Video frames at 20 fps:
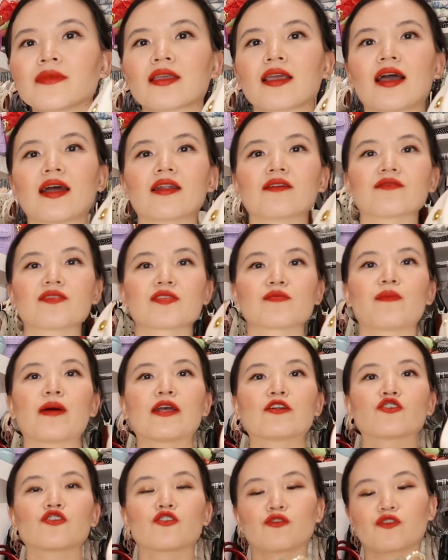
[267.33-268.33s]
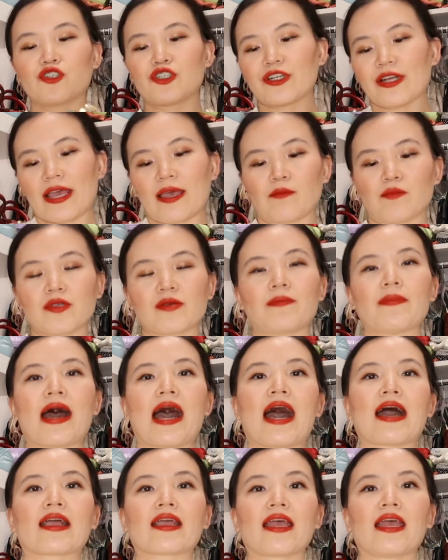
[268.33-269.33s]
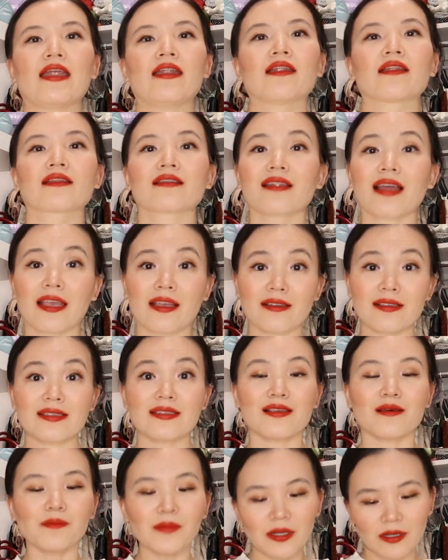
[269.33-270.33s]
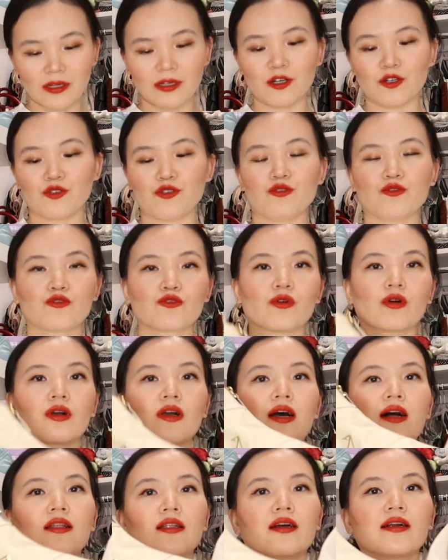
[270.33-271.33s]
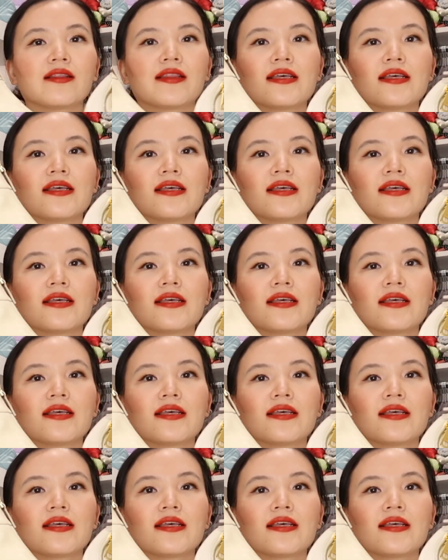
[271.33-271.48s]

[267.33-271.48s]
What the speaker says: kind of special shaped bag in like a similar neutral color.